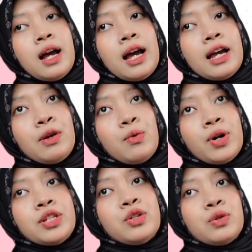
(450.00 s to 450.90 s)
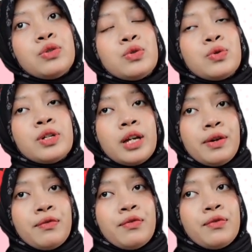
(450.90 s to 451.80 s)
I want you to
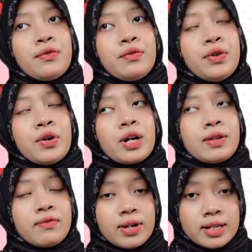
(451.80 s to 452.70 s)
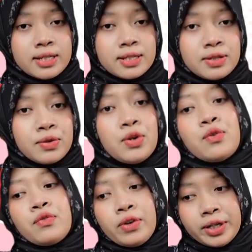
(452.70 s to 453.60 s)
give your advice to
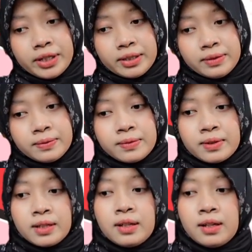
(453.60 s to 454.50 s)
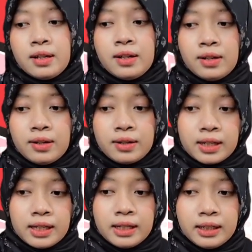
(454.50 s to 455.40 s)
your friend.
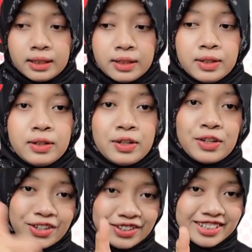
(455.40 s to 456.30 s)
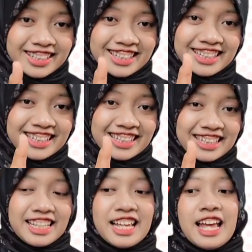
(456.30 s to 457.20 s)
Okay? Good.
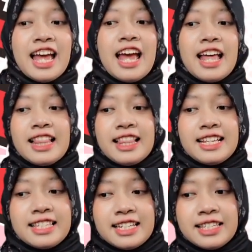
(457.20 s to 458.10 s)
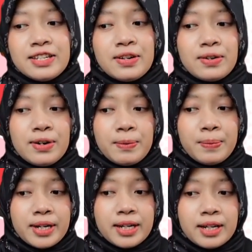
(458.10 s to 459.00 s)
That is your
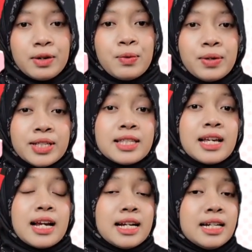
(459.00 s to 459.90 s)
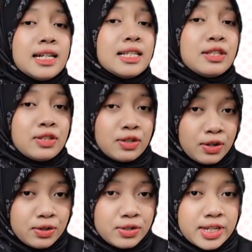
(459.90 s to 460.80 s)
opinion with a
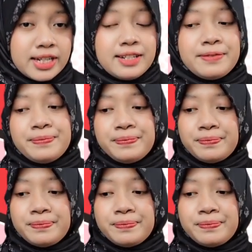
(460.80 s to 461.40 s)
solution.